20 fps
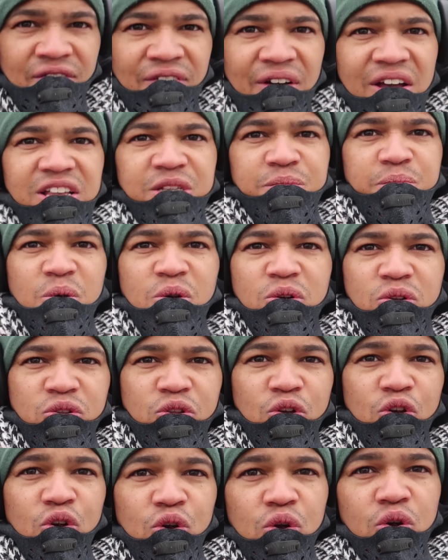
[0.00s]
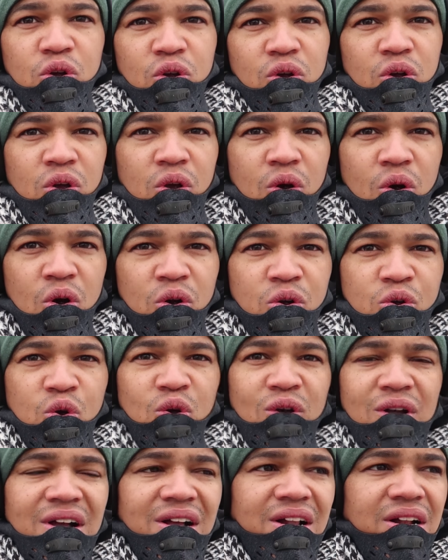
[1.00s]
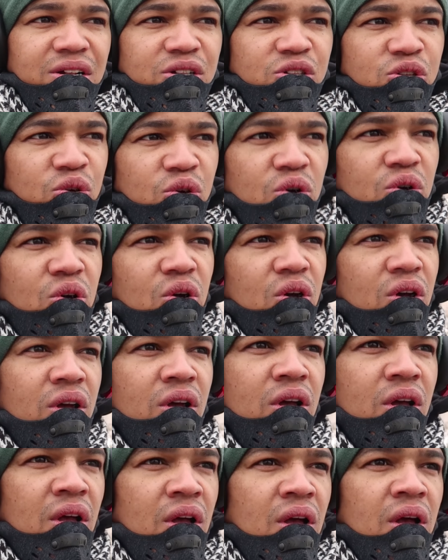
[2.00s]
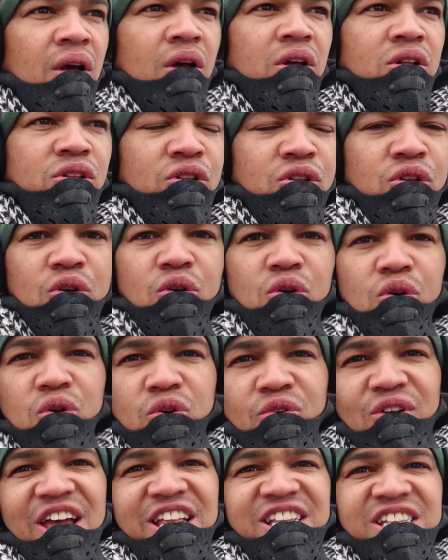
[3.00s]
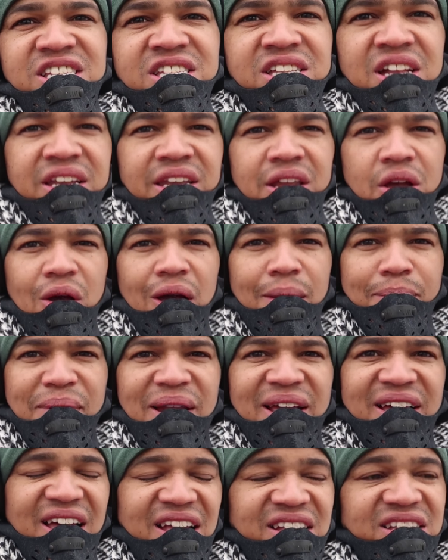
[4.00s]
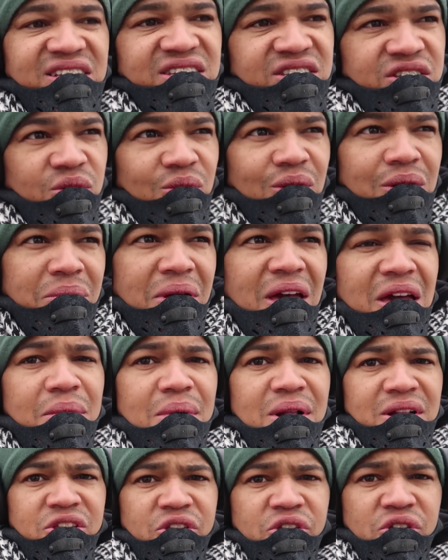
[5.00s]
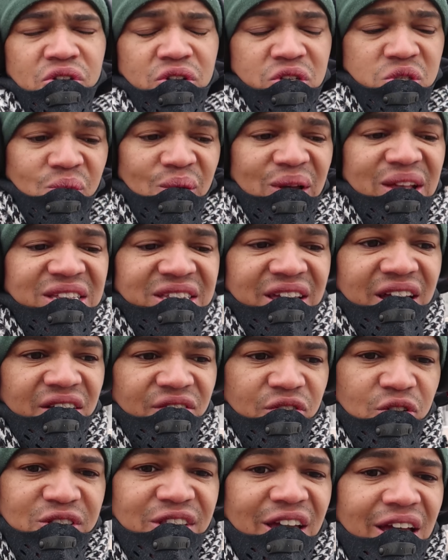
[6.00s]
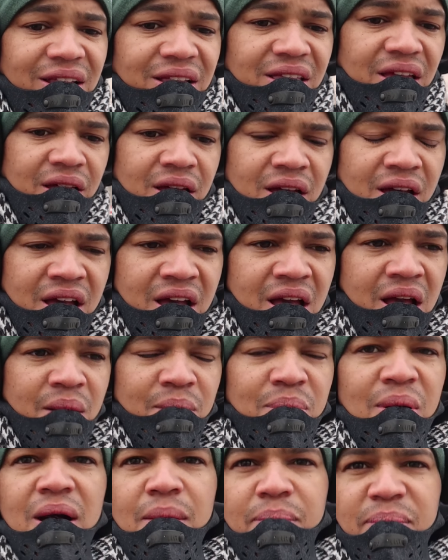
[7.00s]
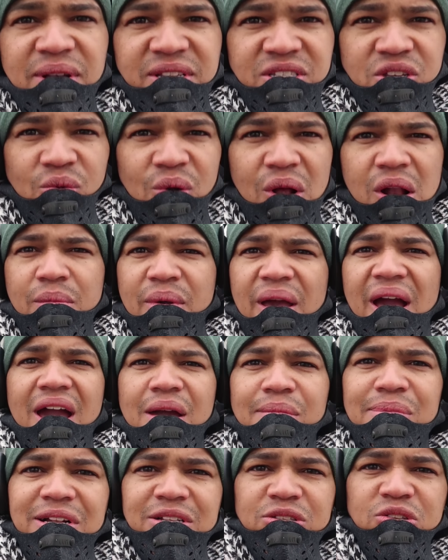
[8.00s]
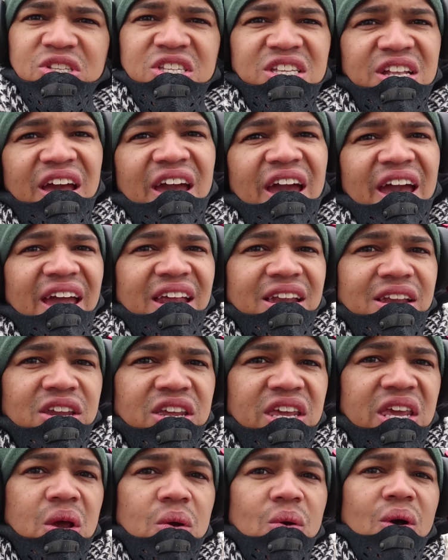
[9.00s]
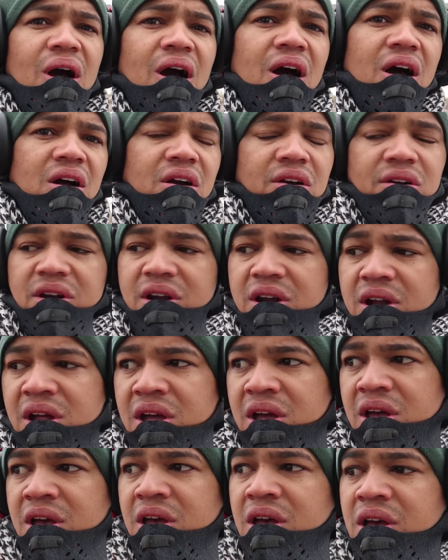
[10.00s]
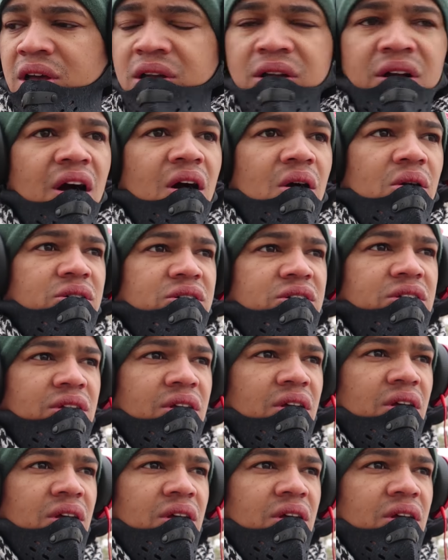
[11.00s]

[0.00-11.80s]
Facebook or Google to register new applications. You will be able to use WeChat for that purpose. You will be able to scan QR codes,